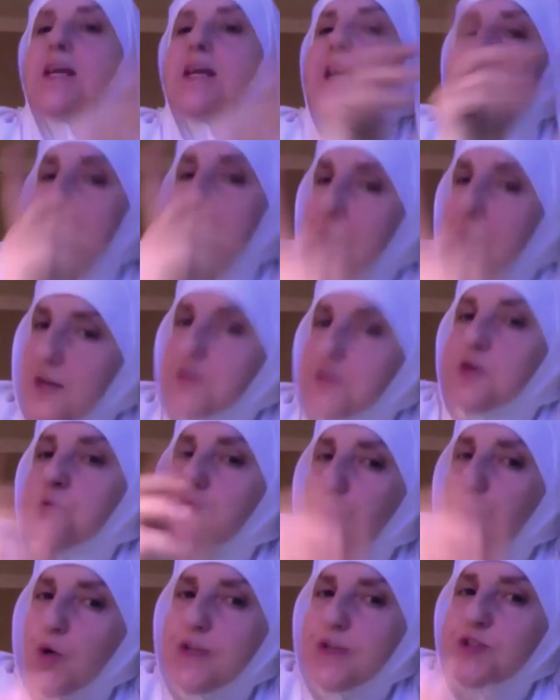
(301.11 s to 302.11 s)
another
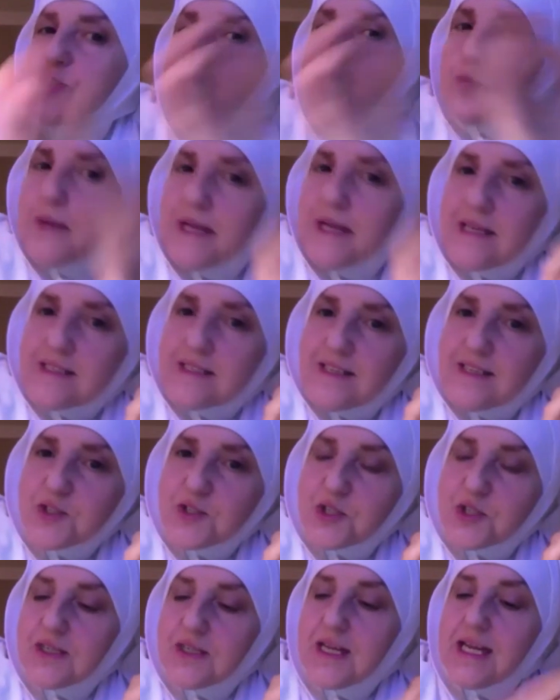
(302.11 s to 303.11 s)
point you pay
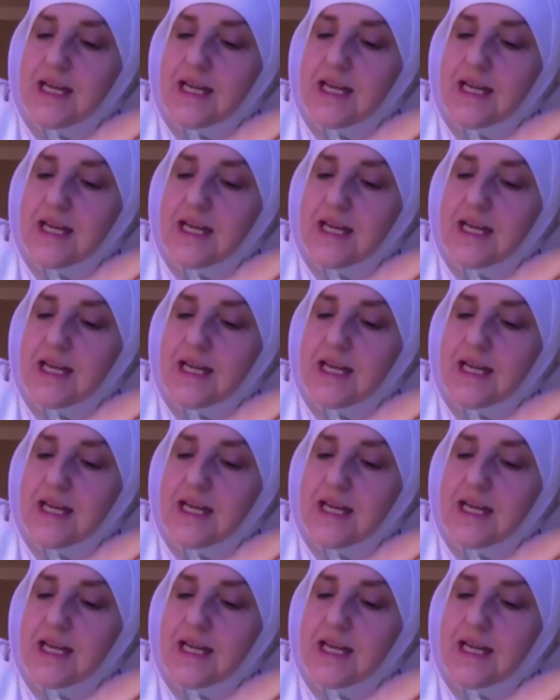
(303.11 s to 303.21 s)
attention.